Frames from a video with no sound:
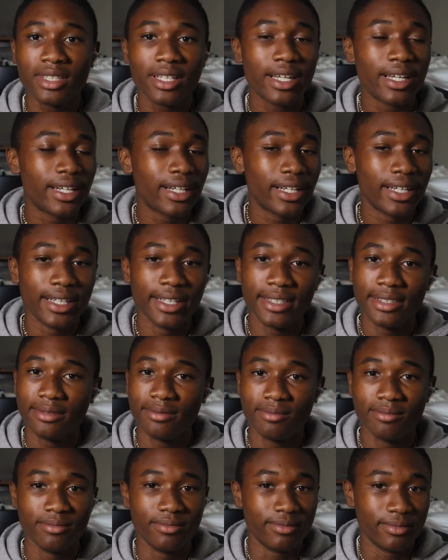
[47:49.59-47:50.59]
And
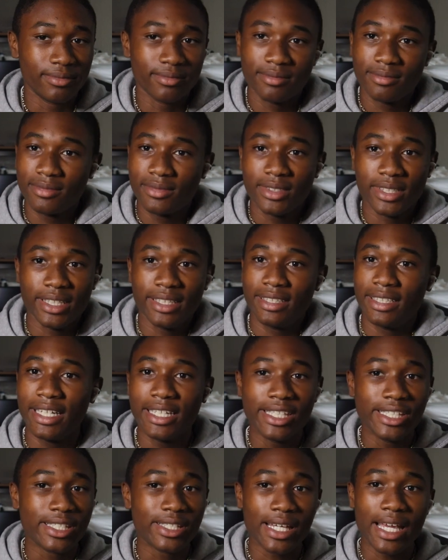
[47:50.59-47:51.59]
then
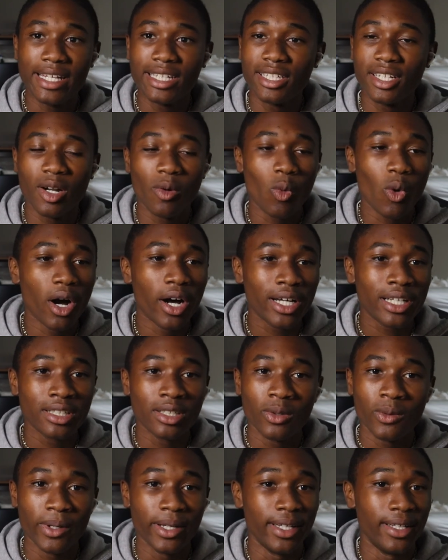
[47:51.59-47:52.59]
they just ended up
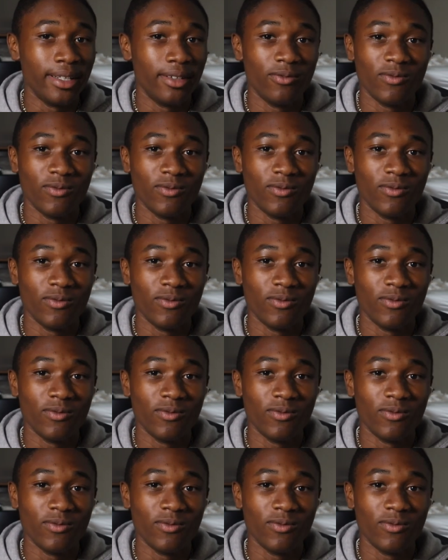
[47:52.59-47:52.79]
walking away.